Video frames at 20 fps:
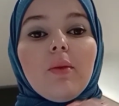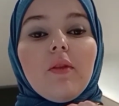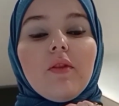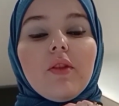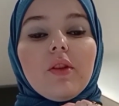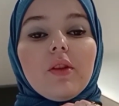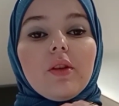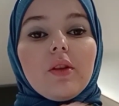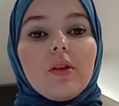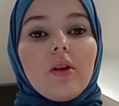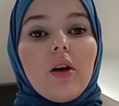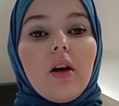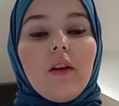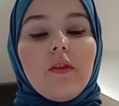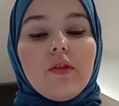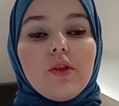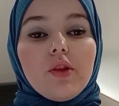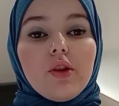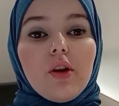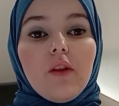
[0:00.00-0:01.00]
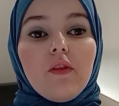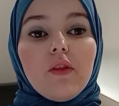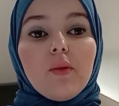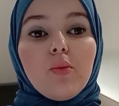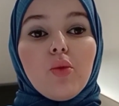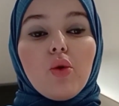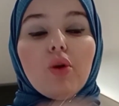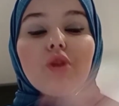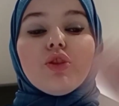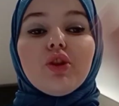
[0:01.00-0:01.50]
of the
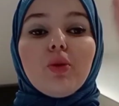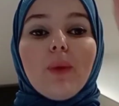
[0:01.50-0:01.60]
board.